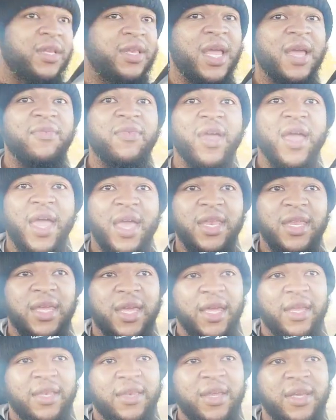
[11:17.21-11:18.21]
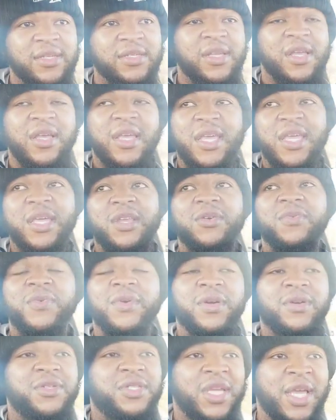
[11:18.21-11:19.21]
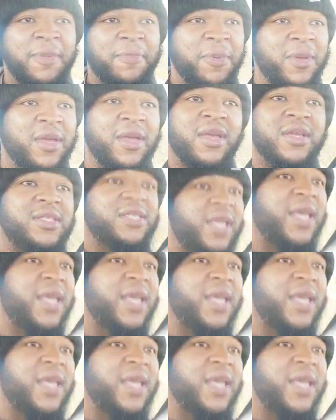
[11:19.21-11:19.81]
Devin Haney ain't this. He ain't a real champion.